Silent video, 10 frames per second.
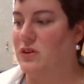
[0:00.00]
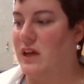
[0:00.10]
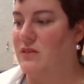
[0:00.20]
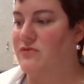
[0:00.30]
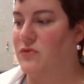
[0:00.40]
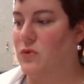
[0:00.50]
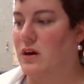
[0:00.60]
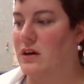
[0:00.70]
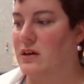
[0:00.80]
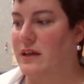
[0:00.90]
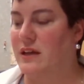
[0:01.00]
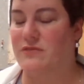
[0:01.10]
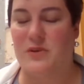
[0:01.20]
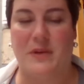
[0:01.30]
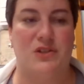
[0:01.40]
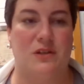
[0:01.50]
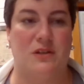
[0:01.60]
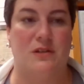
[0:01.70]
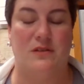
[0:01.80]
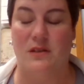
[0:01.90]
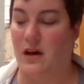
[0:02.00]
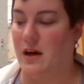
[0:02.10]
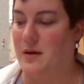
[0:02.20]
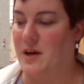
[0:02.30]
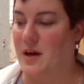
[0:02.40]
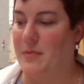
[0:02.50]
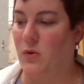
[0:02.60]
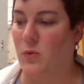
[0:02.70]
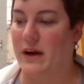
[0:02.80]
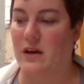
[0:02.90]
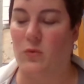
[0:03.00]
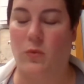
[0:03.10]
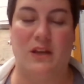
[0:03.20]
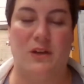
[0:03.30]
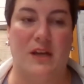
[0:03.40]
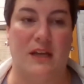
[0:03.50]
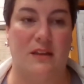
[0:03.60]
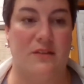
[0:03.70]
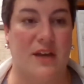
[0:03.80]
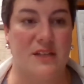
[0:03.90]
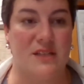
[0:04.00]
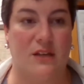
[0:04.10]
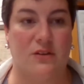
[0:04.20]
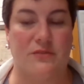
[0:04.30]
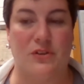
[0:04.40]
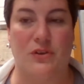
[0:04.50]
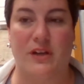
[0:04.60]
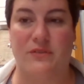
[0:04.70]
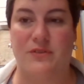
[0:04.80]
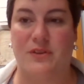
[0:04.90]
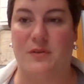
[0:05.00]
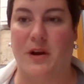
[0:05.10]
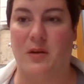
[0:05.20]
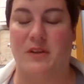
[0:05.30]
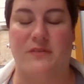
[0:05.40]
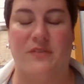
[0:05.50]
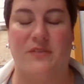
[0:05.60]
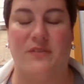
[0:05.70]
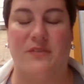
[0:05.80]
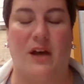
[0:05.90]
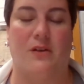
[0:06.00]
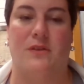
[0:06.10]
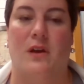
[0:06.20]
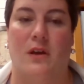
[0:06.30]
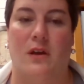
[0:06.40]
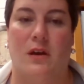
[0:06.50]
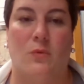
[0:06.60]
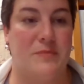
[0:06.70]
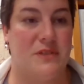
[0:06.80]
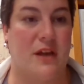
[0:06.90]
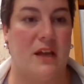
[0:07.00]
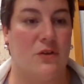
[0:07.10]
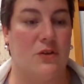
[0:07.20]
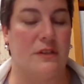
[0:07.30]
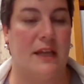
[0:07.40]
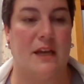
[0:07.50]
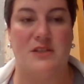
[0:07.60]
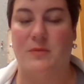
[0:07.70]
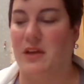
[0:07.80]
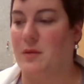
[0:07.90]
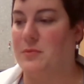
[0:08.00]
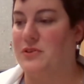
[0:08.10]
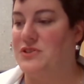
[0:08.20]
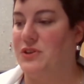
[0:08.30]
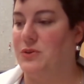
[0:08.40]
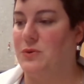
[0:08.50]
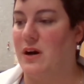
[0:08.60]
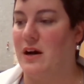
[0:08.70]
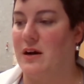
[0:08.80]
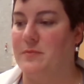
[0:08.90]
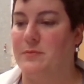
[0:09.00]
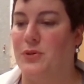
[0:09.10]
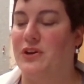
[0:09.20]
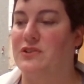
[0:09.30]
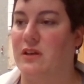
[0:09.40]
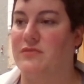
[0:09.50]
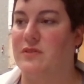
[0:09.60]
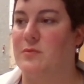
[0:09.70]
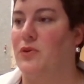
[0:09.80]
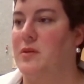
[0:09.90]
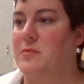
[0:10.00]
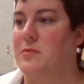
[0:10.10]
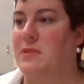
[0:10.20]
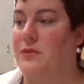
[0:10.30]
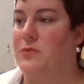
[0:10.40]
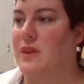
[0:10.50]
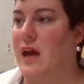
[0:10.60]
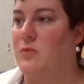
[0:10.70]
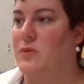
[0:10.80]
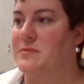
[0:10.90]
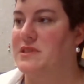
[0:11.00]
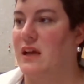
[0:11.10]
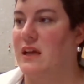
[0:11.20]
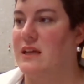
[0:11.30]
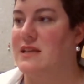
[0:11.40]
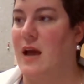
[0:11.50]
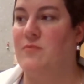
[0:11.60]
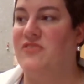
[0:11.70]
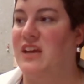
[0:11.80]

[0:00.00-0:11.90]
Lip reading: if you're looking for information about where and when you can get the vaccine, or if you're looking for the Department of Health website or link to be able to book yourself an appointment through that website, it's